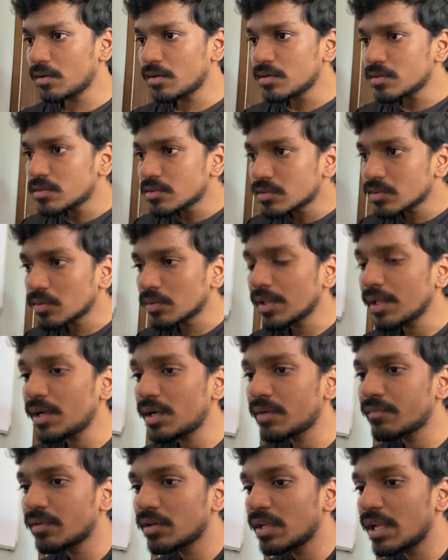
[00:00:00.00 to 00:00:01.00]
so that
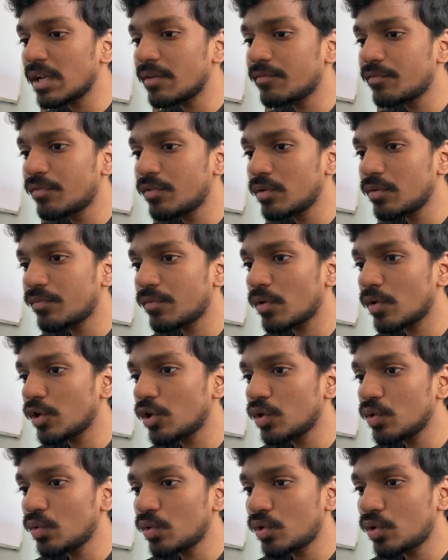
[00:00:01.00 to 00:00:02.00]
it will helpful for
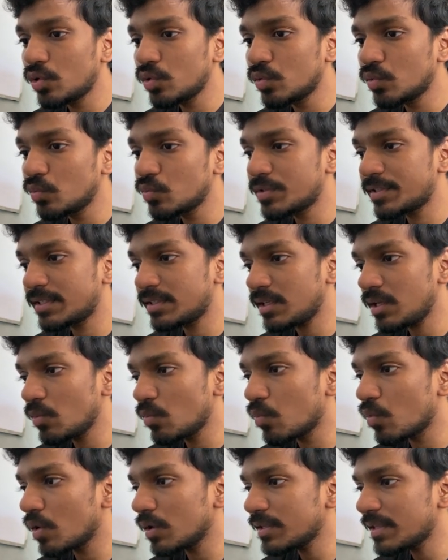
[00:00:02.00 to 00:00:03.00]
you to see
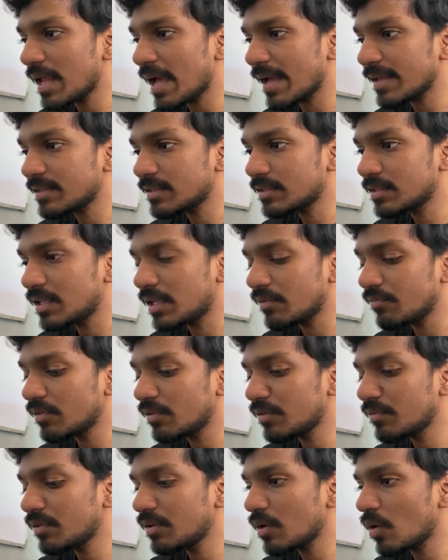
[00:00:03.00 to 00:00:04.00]
what as
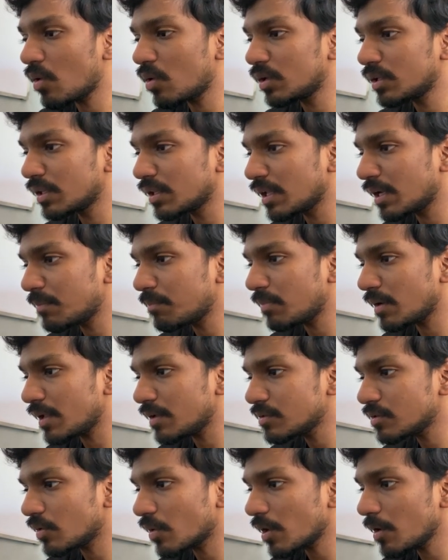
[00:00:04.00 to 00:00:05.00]
given on that
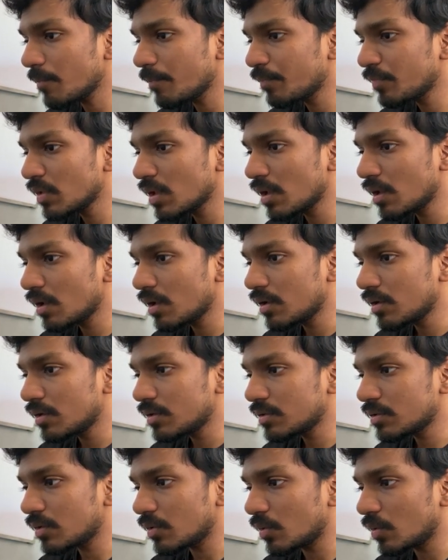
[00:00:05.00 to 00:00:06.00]
place okay
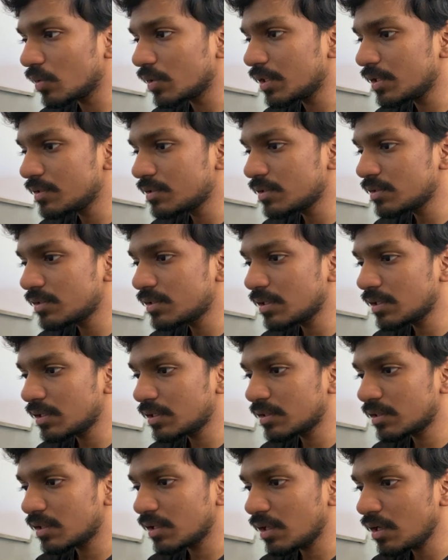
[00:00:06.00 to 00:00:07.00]
so this is
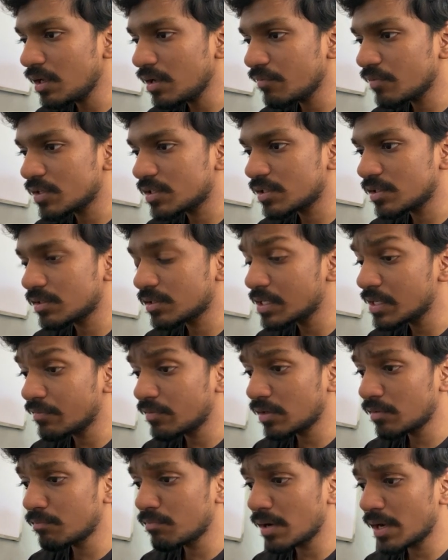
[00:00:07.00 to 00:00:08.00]
the thing which is
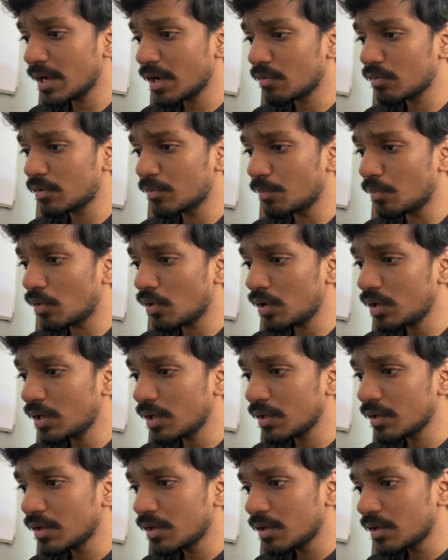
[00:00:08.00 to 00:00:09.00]
given by our bot
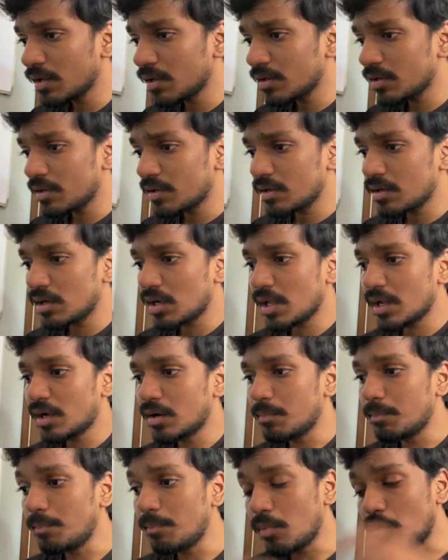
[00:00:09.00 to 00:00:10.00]
like
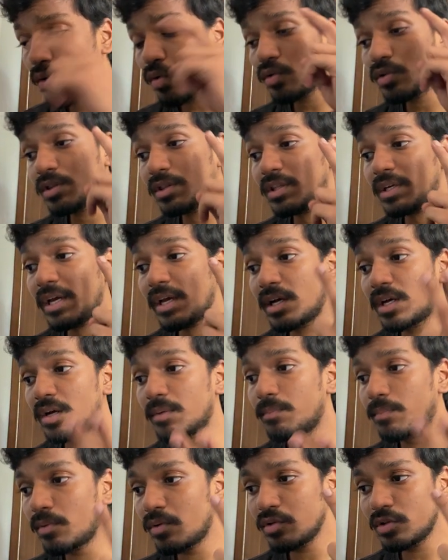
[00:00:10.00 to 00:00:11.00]
both uh,
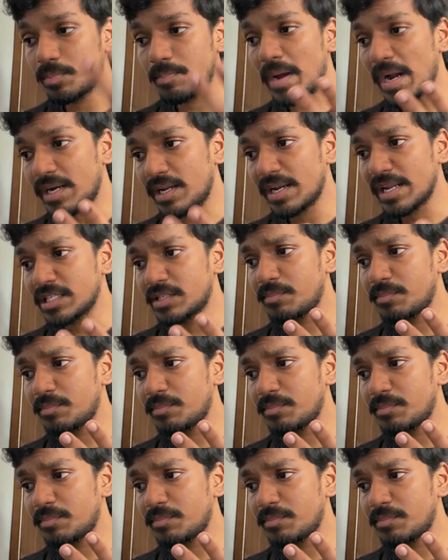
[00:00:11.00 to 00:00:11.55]
both pattern has